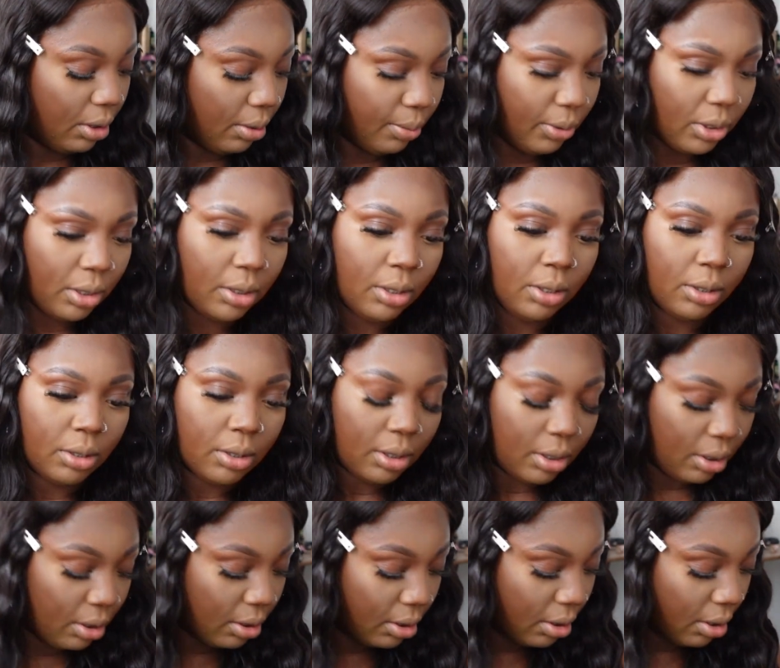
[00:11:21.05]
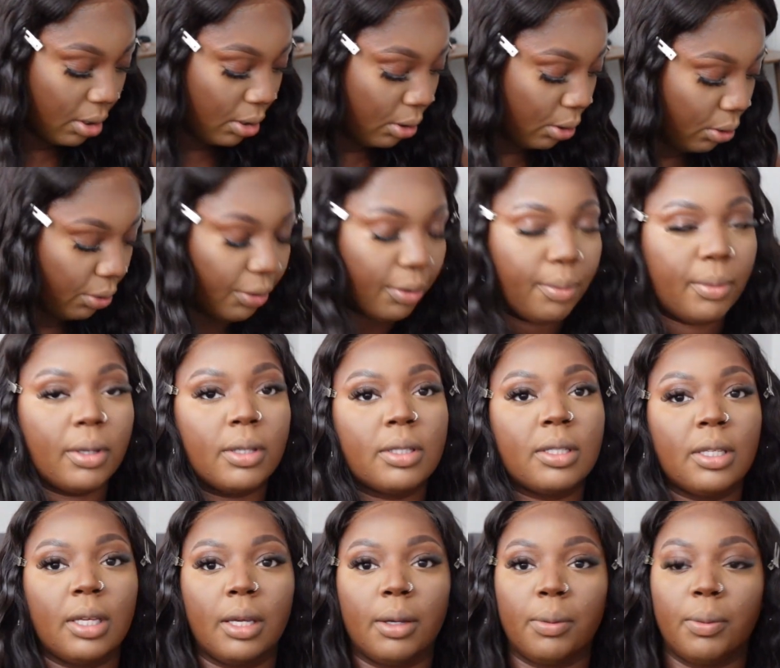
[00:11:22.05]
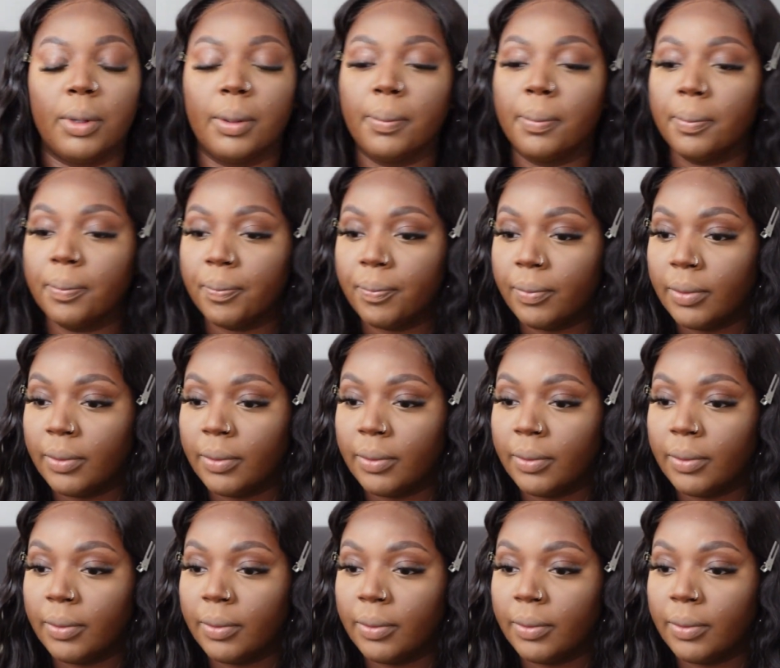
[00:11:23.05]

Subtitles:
I'm just going to use this Laura Mercier one.